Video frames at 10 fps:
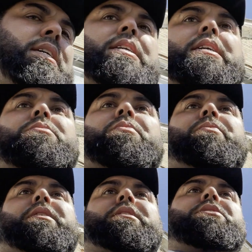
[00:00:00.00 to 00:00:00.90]
Next, what
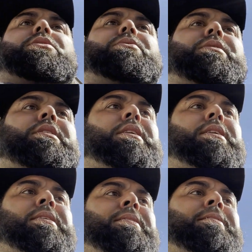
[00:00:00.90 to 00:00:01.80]
we're gonna do
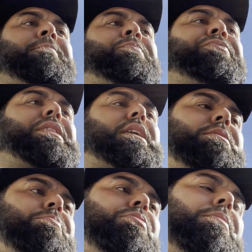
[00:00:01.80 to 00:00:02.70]
is
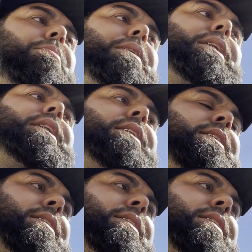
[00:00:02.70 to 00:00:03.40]
probably